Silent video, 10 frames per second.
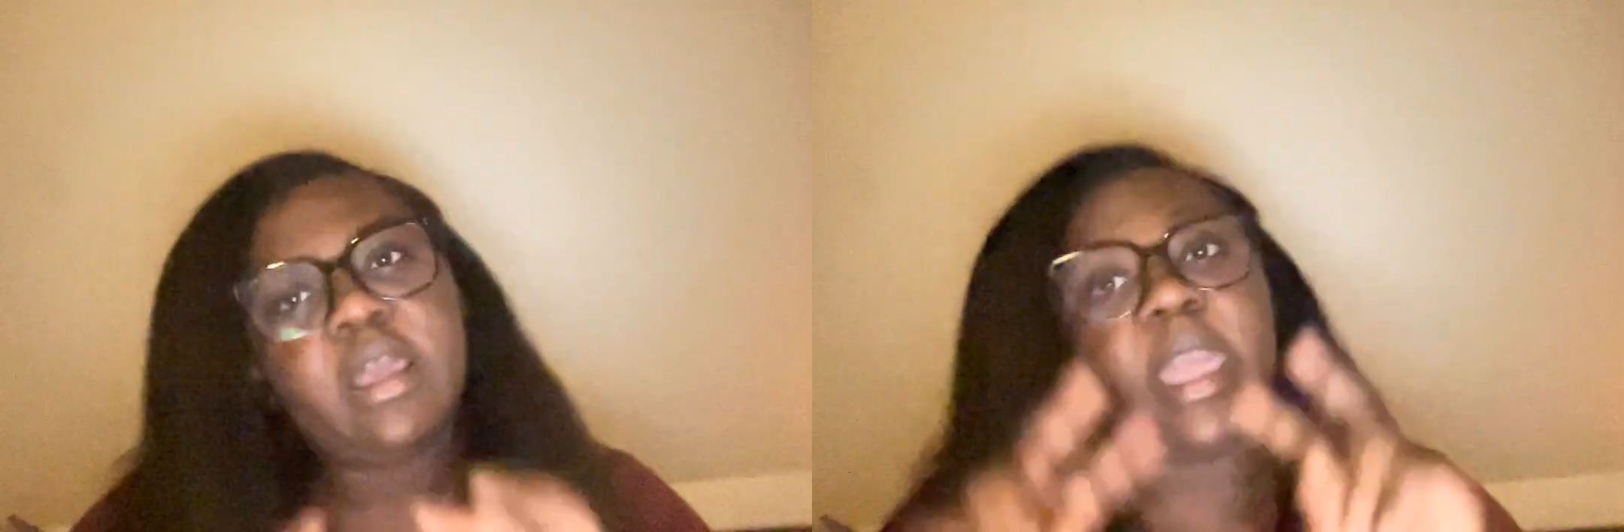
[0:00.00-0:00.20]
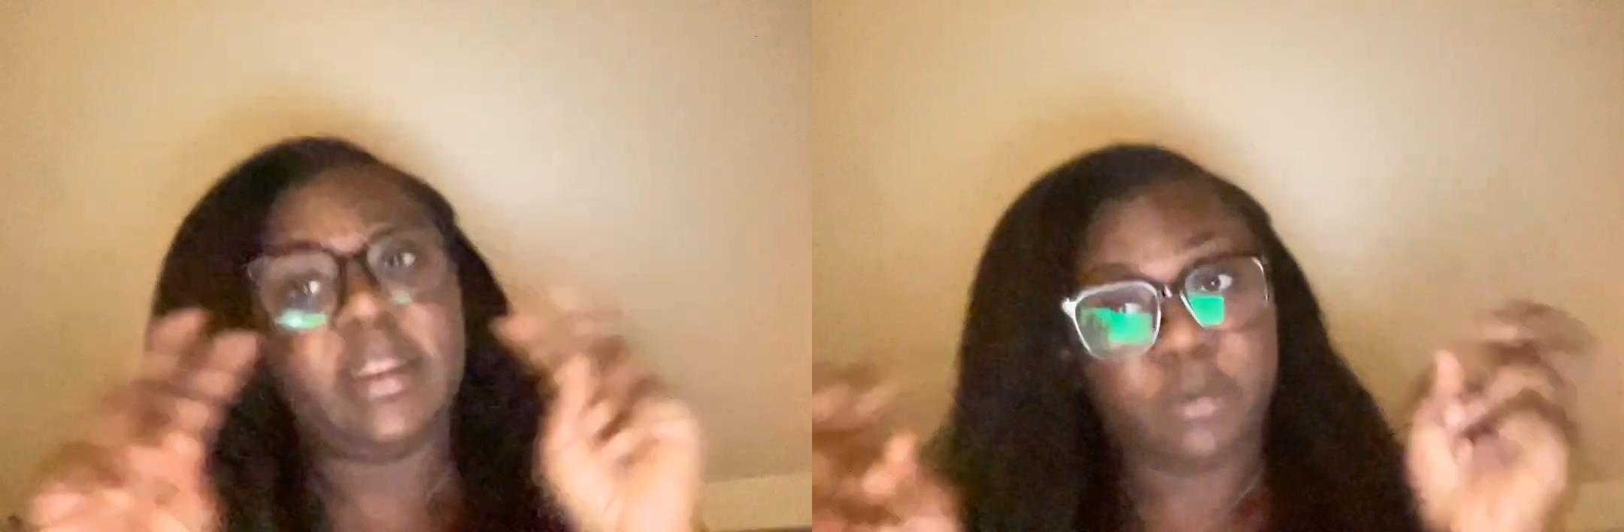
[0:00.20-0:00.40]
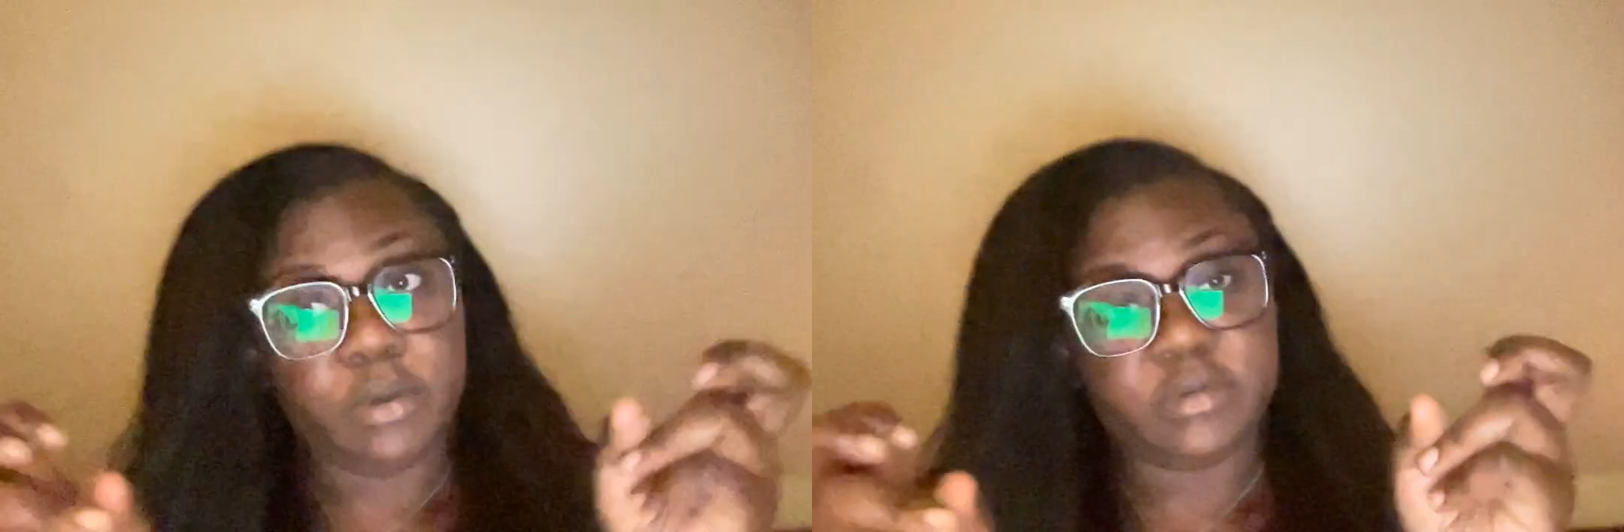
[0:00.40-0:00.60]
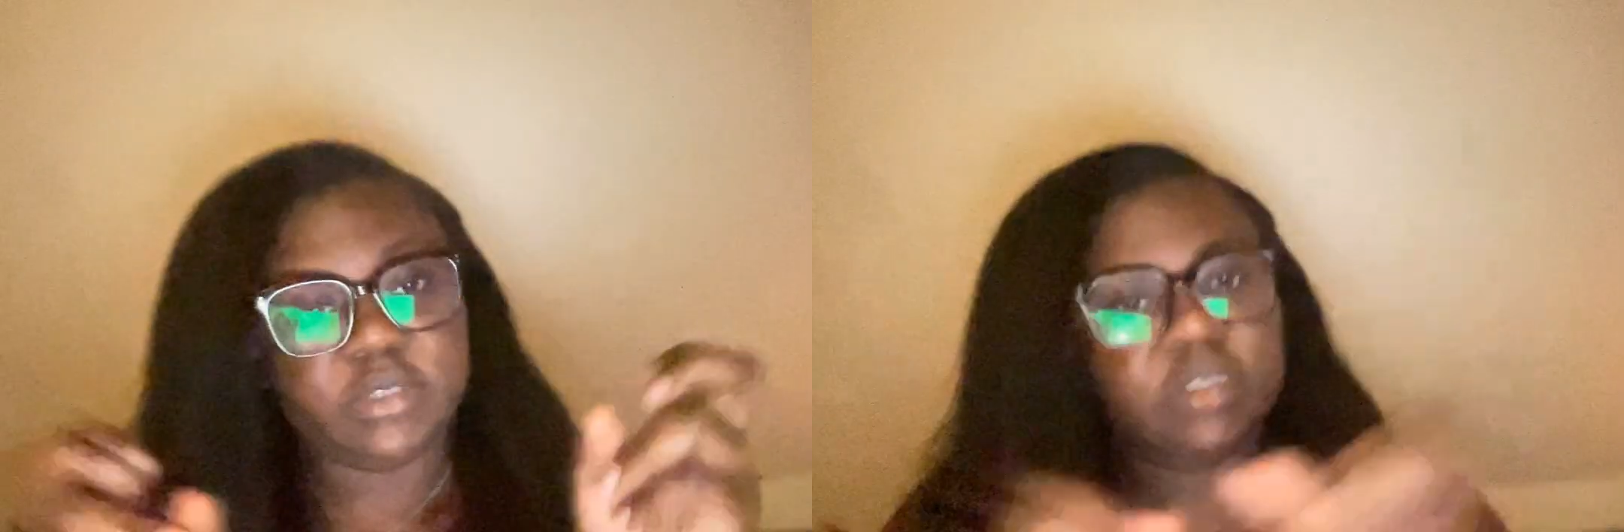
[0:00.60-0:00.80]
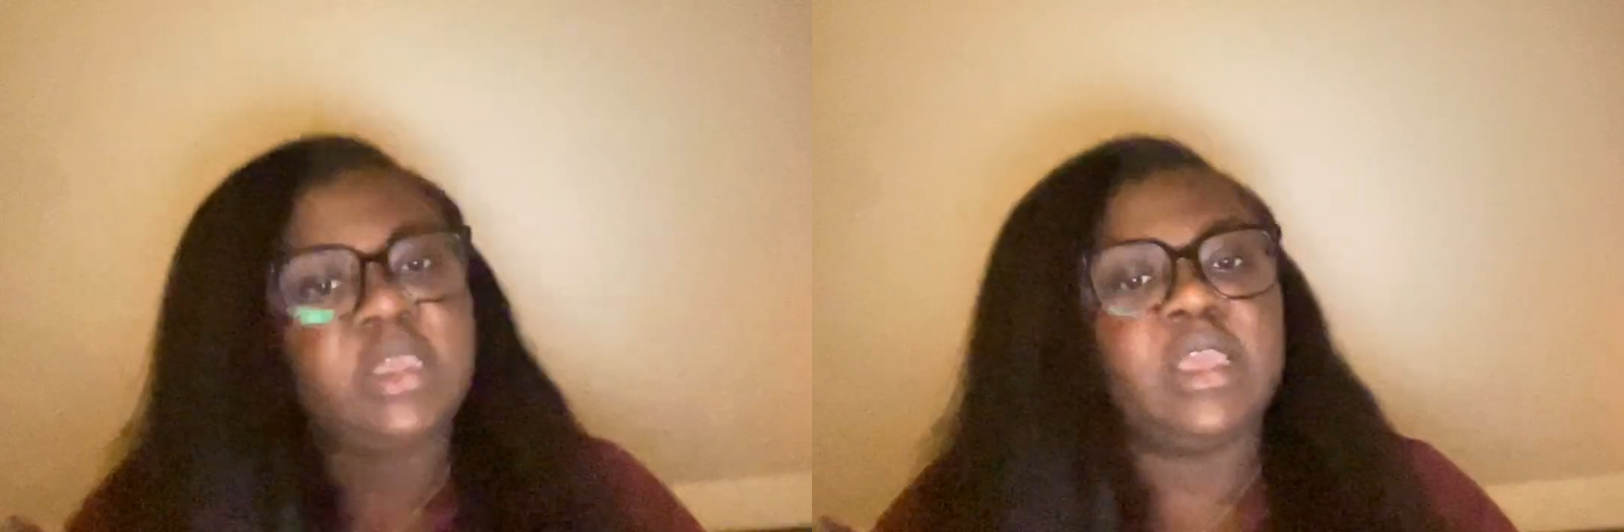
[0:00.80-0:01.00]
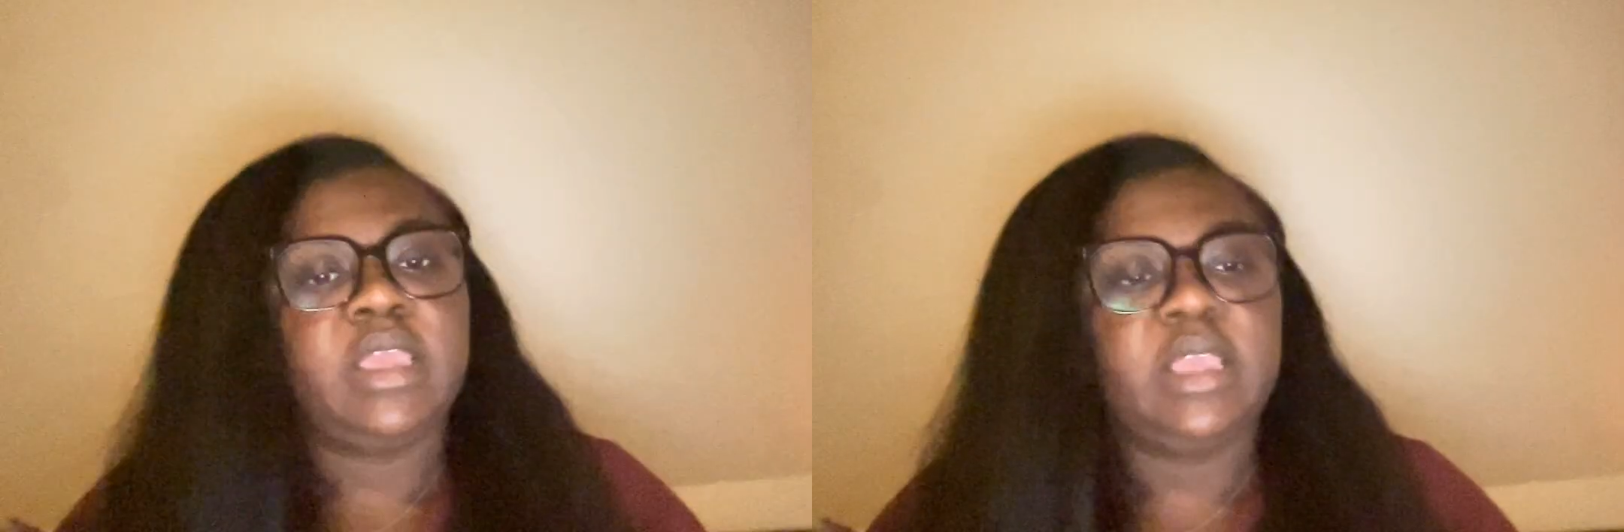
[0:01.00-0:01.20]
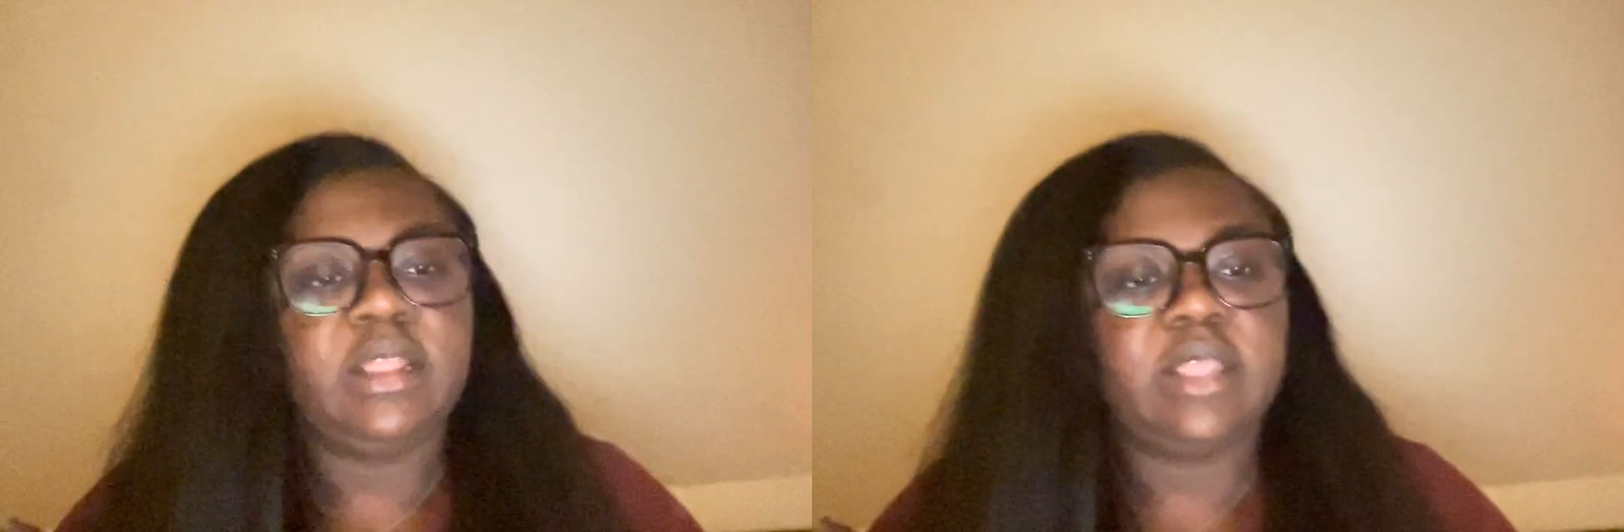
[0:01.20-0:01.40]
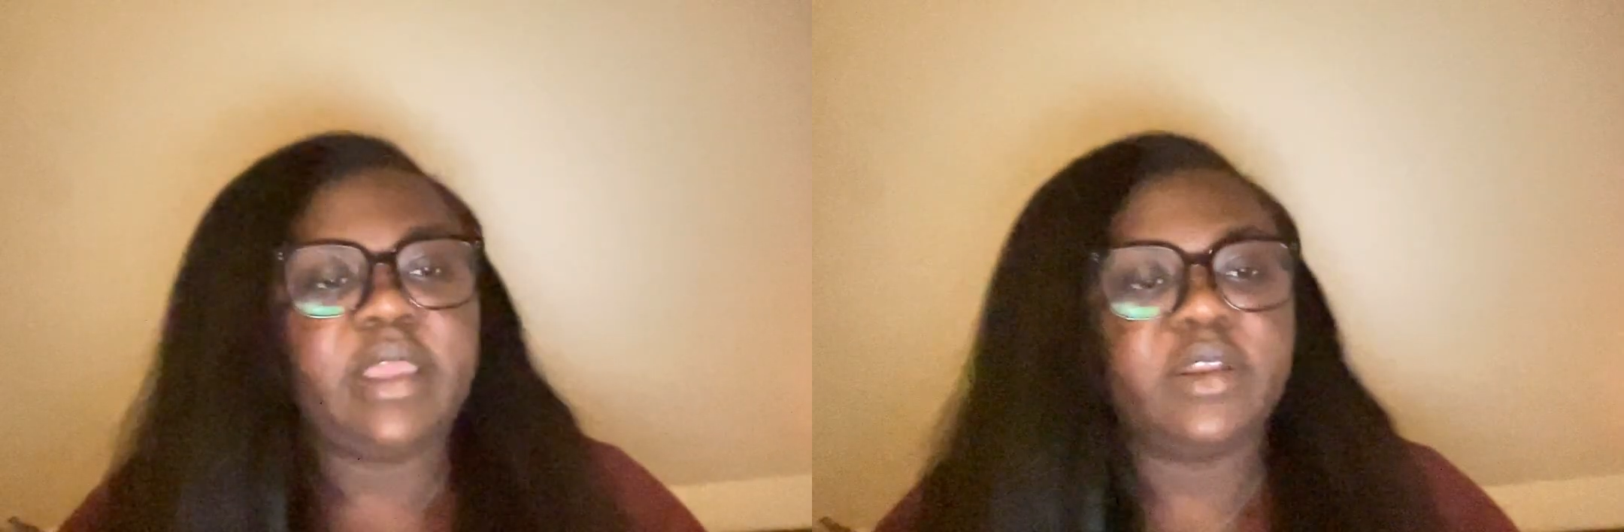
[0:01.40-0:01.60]
End quote. He
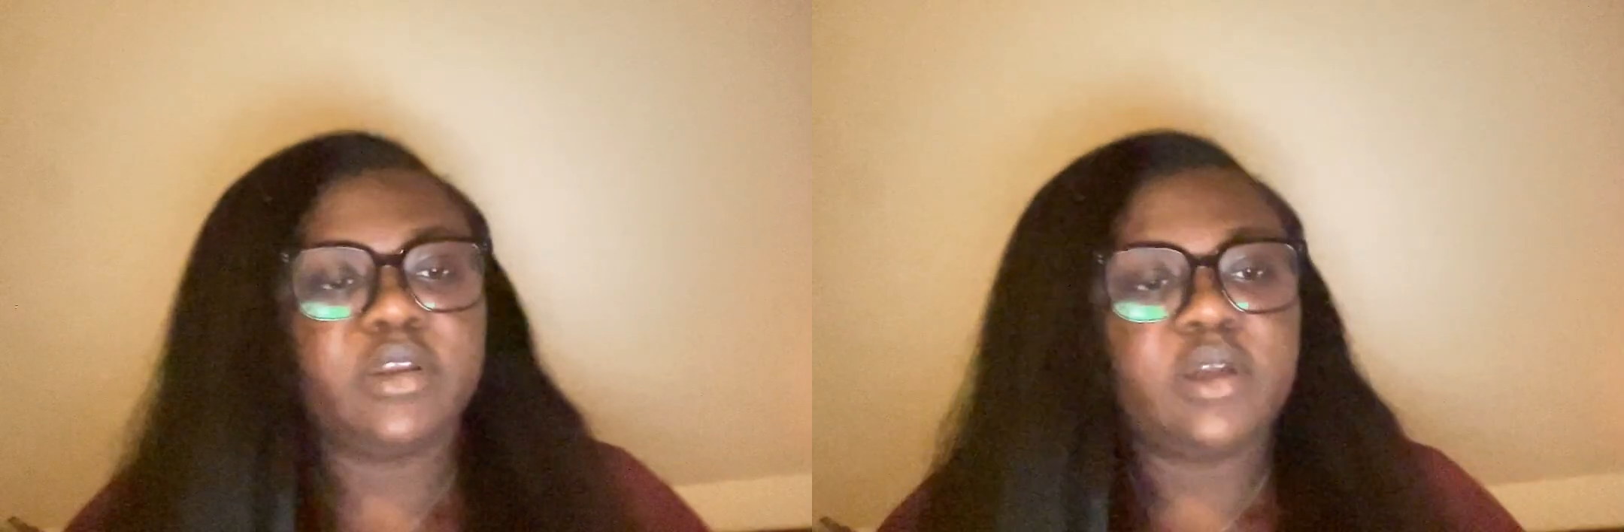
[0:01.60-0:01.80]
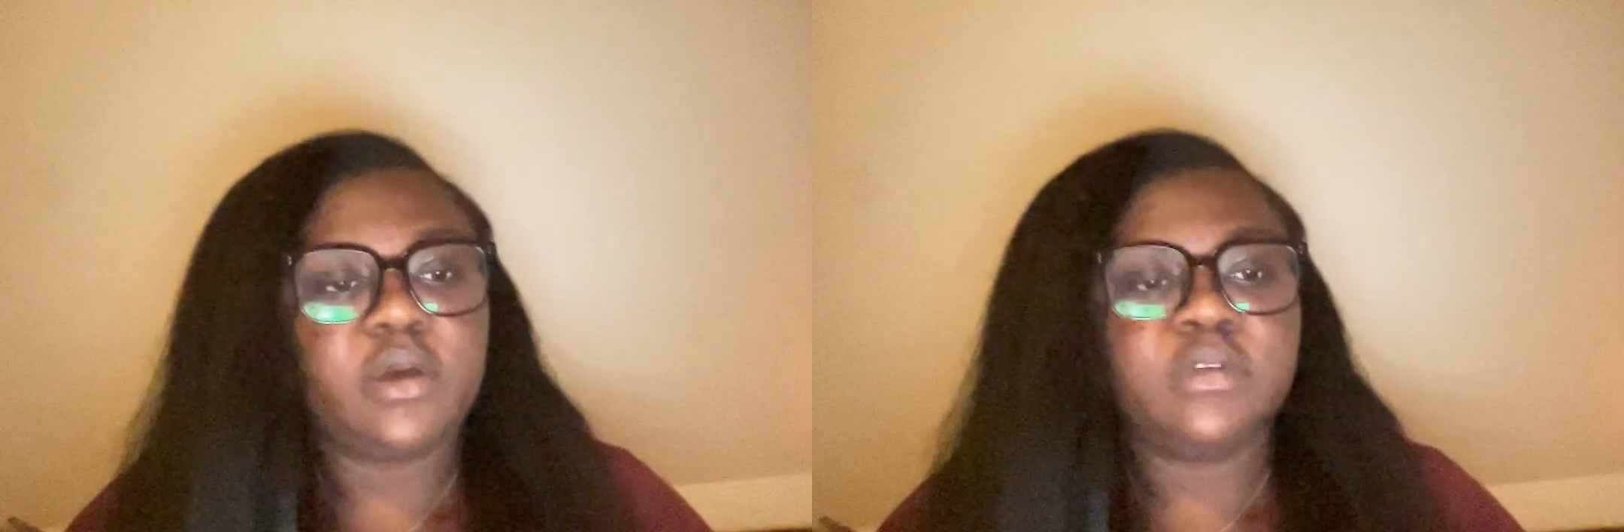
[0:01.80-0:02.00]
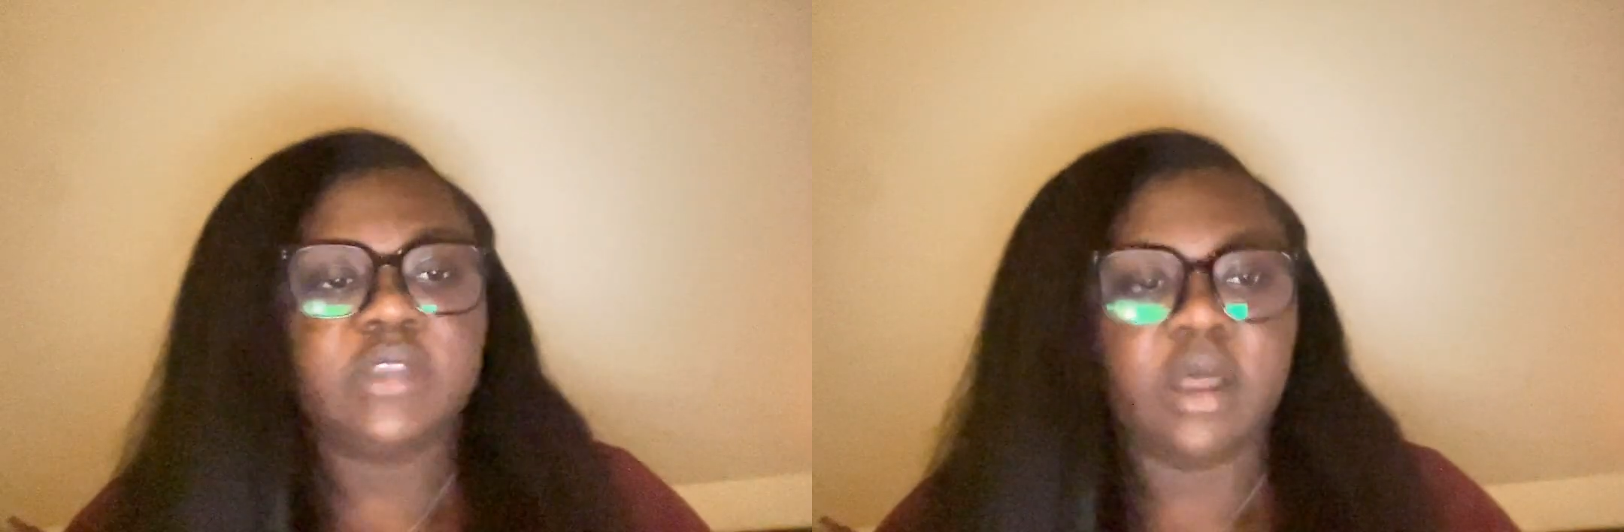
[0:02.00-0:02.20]
later goes